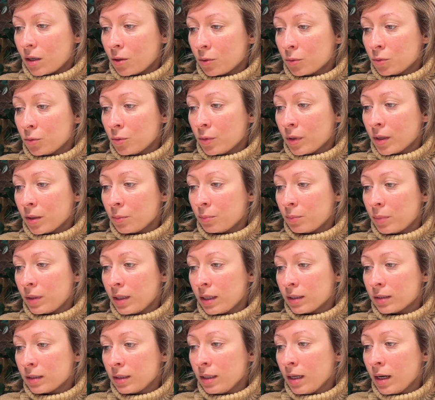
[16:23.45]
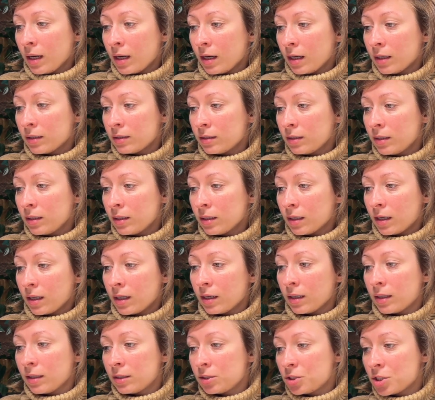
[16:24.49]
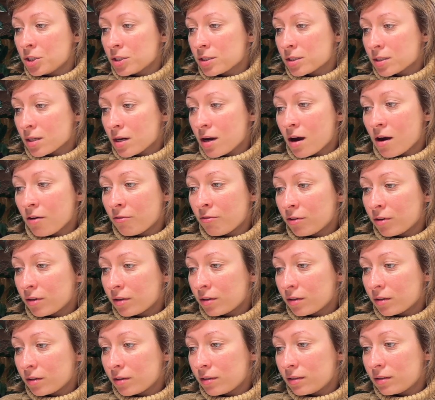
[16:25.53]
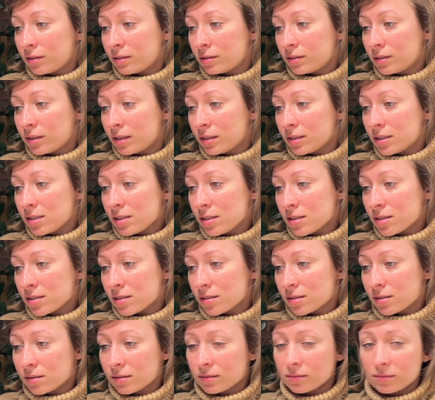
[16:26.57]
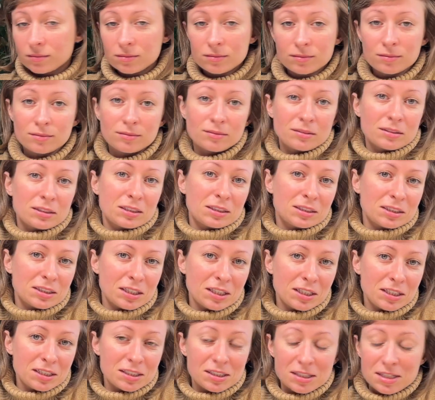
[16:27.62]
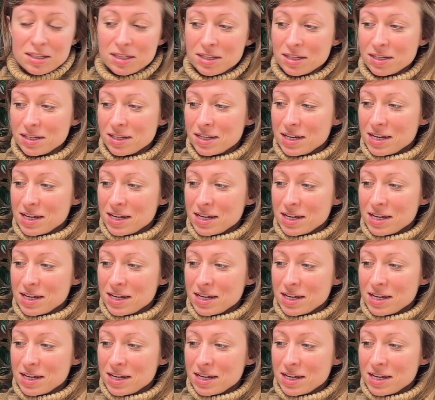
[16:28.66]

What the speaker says: do I plan? Yeah, I think I just covered this. It's